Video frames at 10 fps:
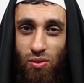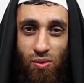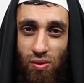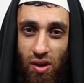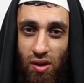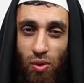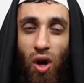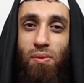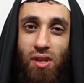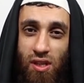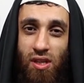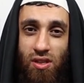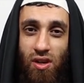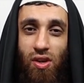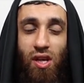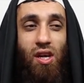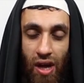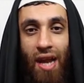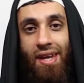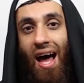or Muhammad Adid, sorry.
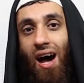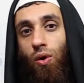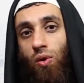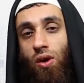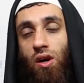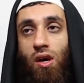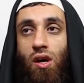And now